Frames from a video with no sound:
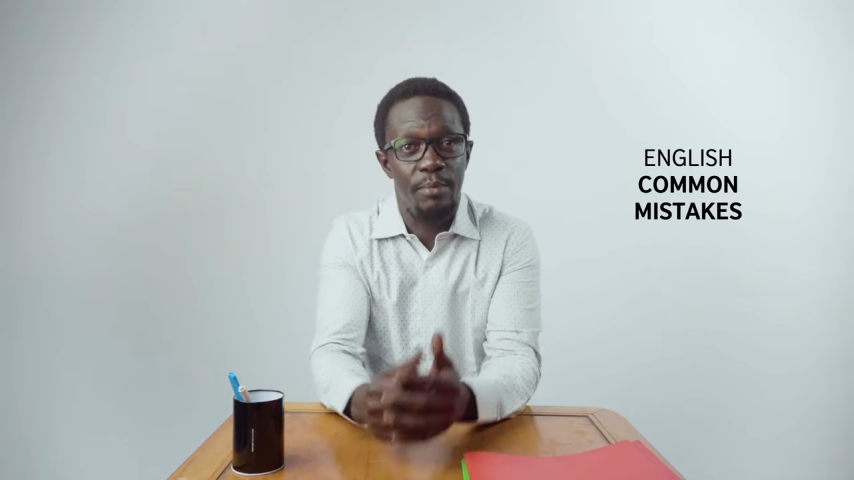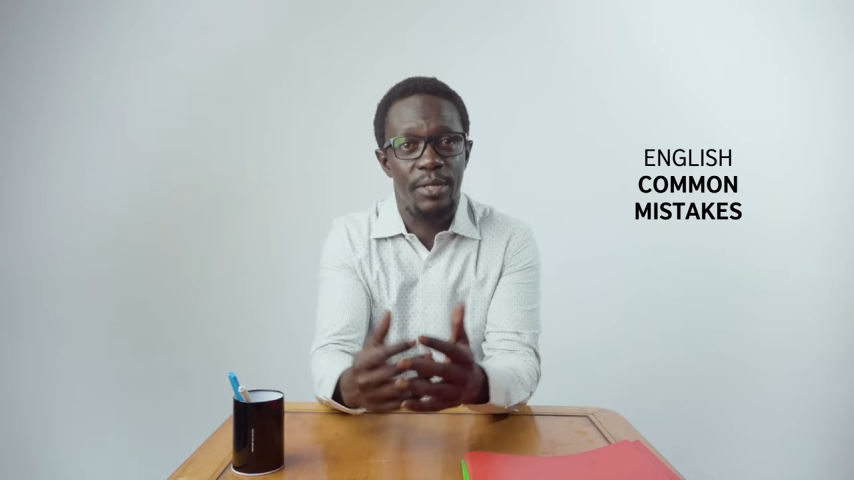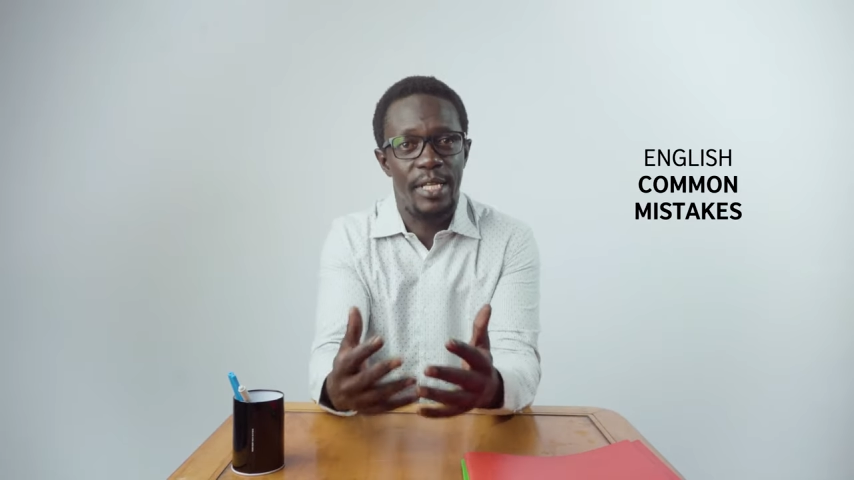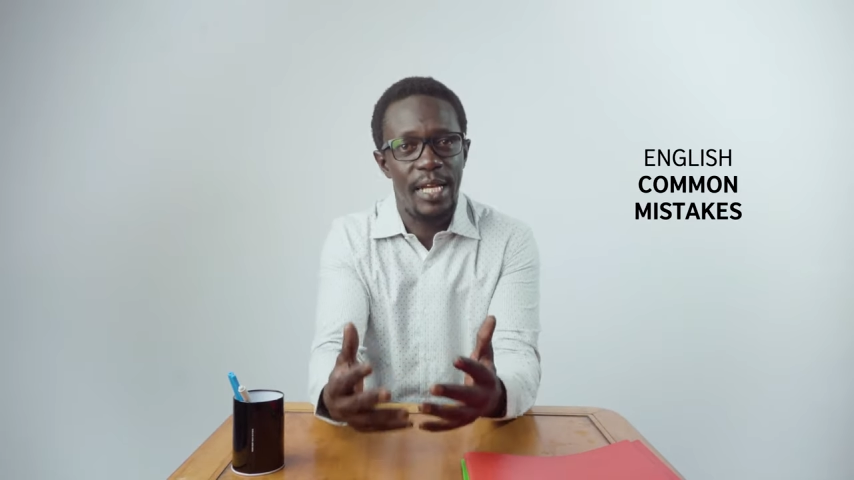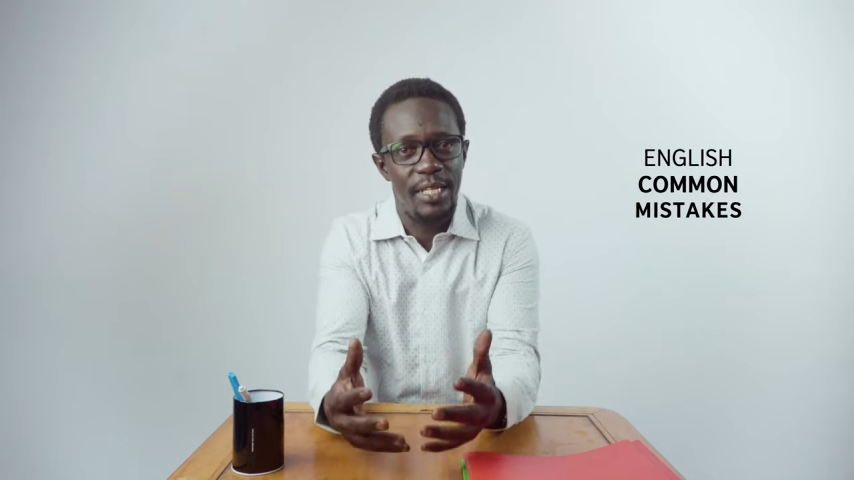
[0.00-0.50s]

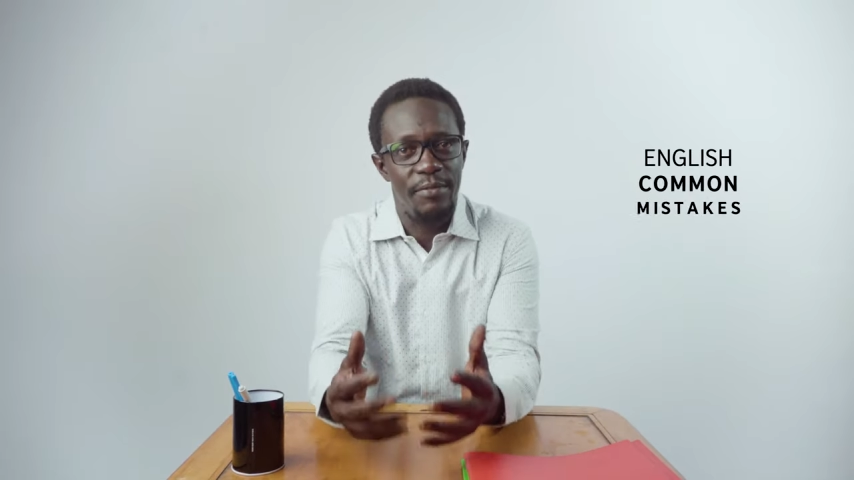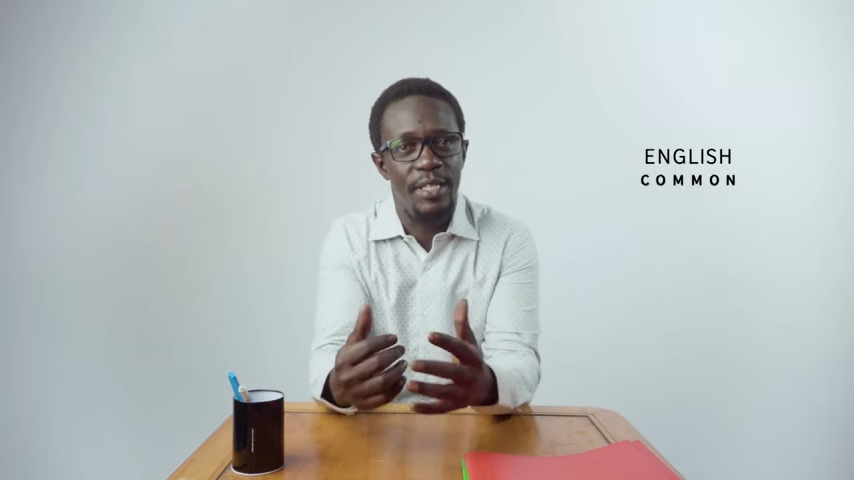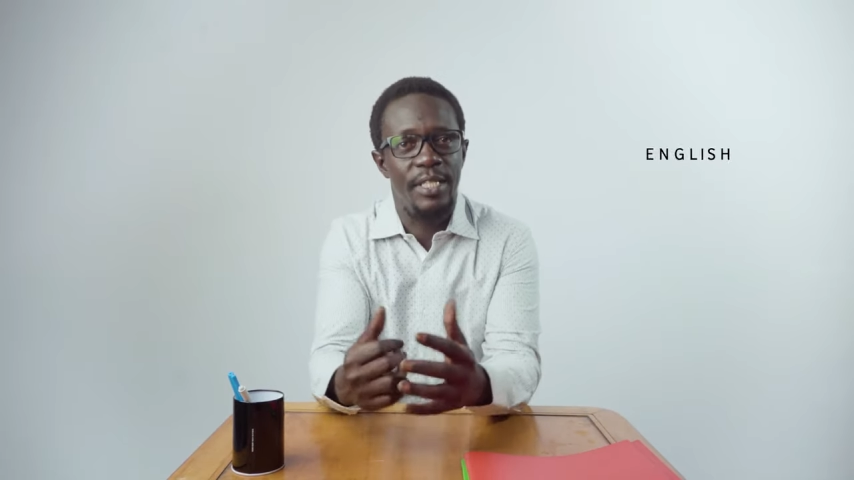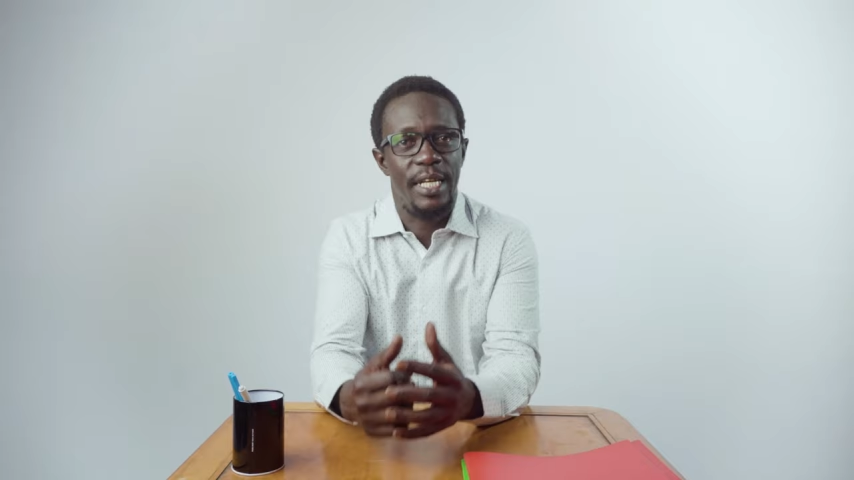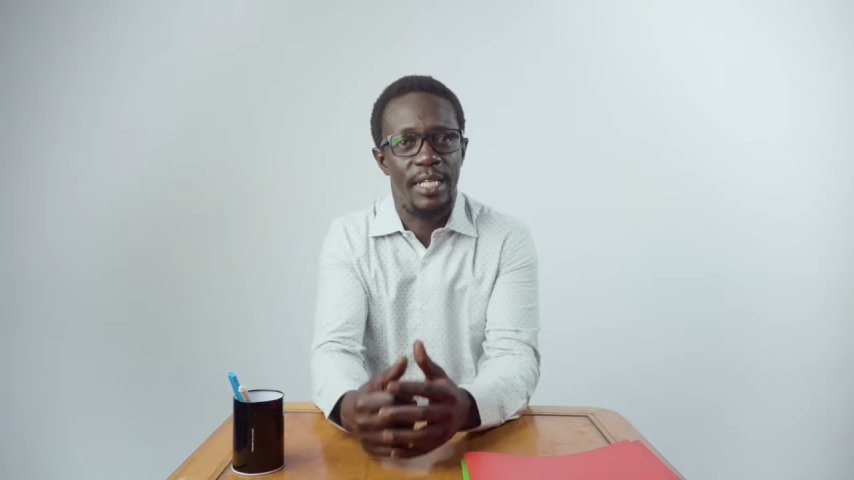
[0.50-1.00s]
possessive
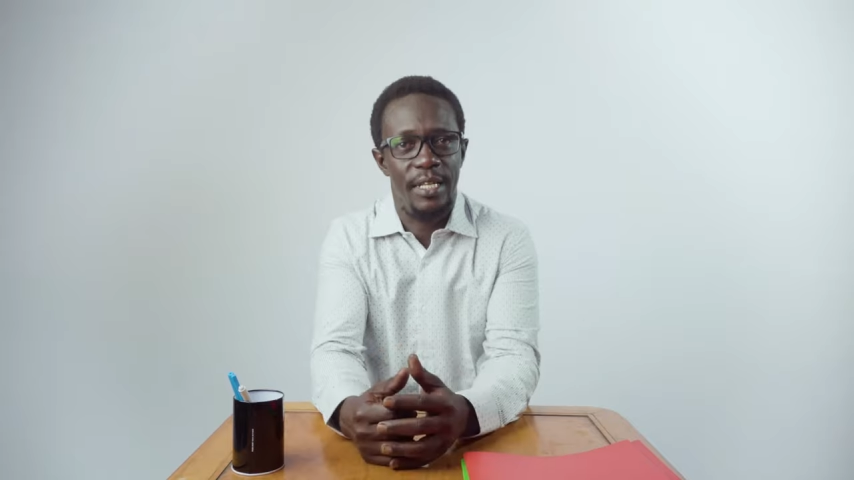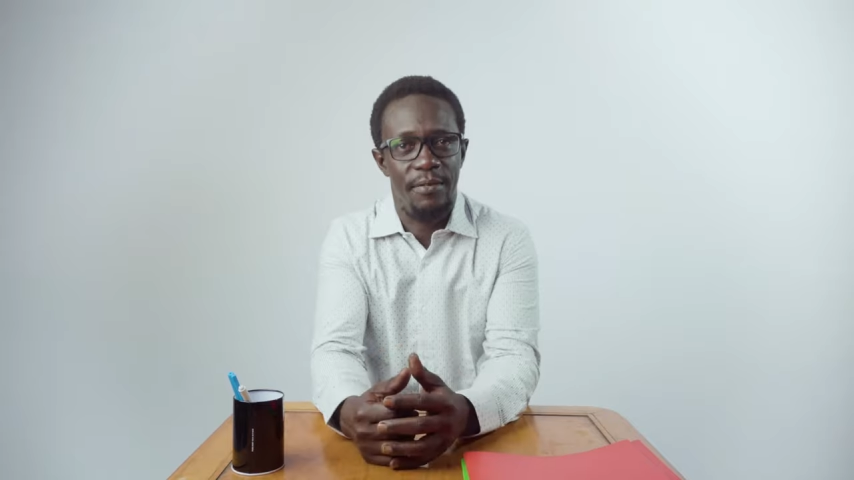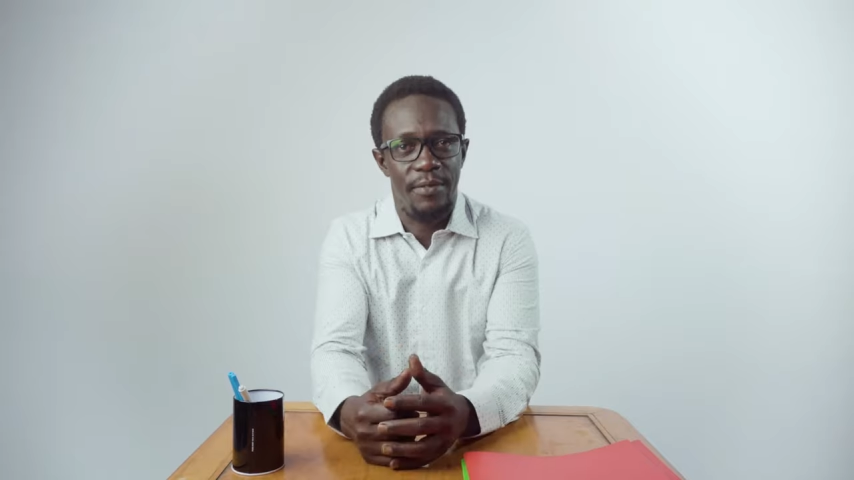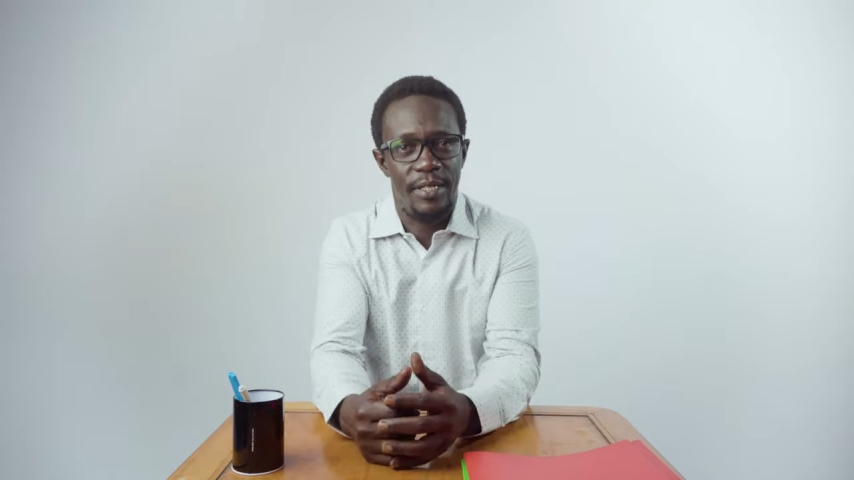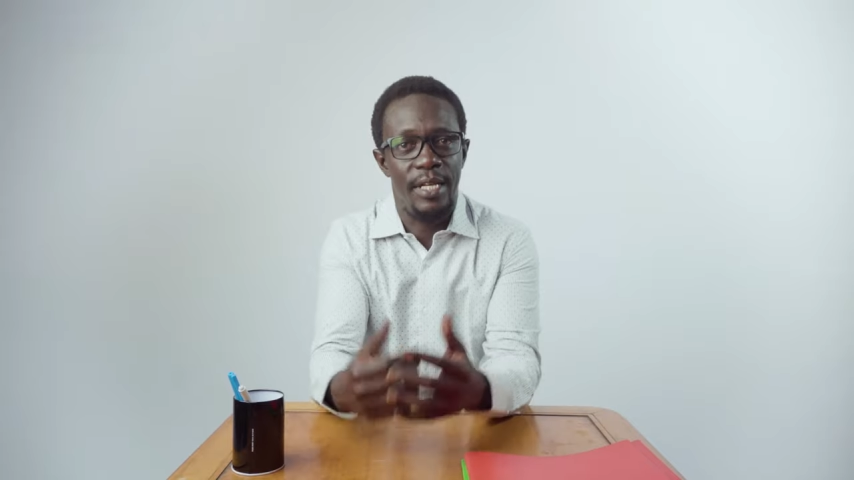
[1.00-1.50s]
adjectives